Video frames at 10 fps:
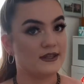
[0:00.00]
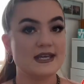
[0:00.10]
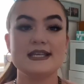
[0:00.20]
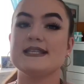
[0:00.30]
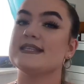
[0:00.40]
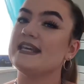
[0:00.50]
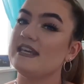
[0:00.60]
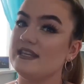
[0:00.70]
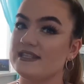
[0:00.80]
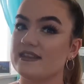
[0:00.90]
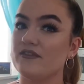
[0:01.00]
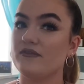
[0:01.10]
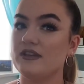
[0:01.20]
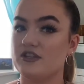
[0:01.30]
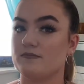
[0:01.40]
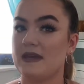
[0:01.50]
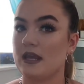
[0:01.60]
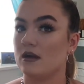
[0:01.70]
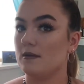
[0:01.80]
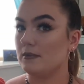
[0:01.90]
this is the finished
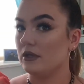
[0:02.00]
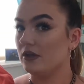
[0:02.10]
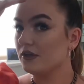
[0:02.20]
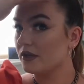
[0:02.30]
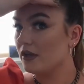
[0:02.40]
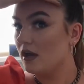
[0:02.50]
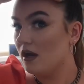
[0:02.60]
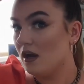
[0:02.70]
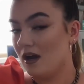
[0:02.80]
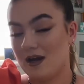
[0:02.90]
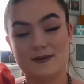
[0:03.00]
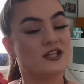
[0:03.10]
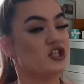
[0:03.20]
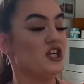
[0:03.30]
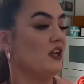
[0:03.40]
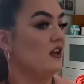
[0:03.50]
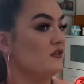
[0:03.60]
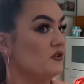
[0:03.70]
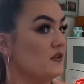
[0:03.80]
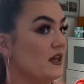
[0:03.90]
makeup look. I'm actually in love
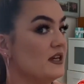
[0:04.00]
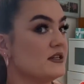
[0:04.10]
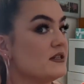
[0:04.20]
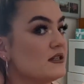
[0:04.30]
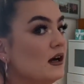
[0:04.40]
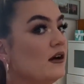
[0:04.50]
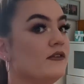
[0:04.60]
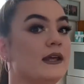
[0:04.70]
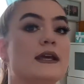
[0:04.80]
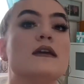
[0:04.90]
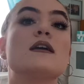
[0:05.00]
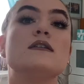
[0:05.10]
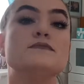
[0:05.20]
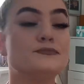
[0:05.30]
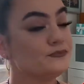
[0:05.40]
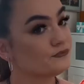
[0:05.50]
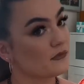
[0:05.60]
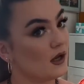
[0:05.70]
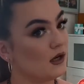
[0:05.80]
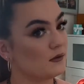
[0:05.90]
with this. I think
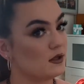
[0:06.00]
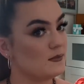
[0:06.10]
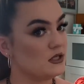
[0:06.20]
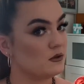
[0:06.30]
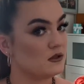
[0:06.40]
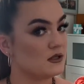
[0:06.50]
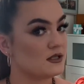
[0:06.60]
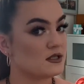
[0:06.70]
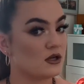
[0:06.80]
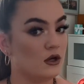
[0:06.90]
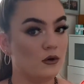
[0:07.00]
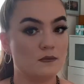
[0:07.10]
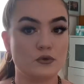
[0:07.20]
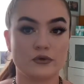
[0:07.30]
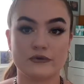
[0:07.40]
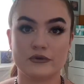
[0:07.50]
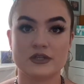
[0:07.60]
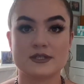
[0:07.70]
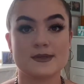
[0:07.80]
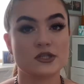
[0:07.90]
I'm going to be doing this a lot more often,
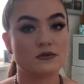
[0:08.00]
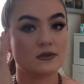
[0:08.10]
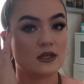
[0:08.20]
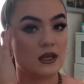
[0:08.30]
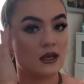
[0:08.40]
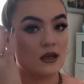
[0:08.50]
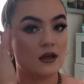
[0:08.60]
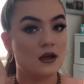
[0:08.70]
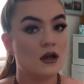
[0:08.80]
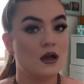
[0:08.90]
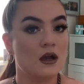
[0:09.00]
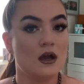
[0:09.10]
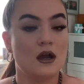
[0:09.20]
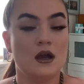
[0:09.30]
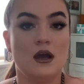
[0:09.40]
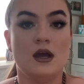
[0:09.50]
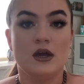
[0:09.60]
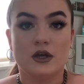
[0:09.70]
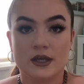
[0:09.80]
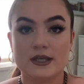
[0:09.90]
especially with the
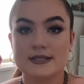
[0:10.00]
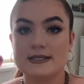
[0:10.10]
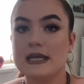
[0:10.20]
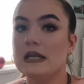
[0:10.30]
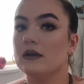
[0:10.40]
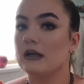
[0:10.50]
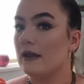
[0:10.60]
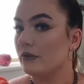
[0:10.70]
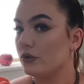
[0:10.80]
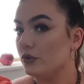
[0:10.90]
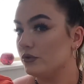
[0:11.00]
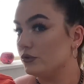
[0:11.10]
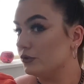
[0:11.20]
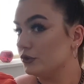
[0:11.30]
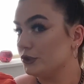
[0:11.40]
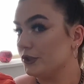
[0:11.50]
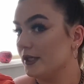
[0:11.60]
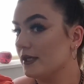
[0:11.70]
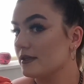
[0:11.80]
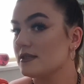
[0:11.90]
concealer and the contour
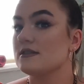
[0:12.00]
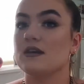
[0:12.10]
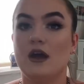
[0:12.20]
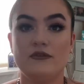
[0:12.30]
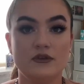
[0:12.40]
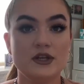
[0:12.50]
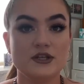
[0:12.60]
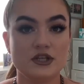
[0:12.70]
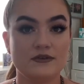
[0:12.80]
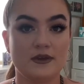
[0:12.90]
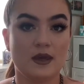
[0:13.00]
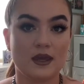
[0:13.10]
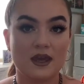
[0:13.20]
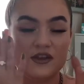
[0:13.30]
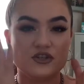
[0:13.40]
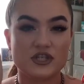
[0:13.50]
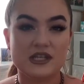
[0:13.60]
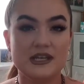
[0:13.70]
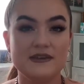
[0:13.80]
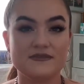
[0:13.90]
tricks. I really do think it just
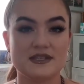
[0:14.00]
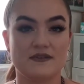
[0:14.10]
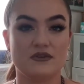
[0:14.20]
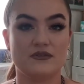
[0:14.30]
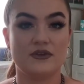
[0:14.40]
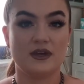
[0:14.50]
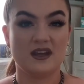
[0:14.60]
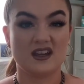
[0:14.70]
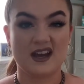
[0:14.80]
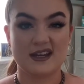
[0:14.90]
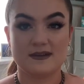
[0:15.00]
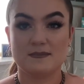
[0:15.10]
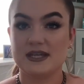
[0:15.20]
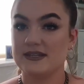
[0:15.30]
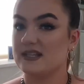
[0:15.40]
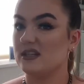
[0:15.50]
lifts everything and it makes it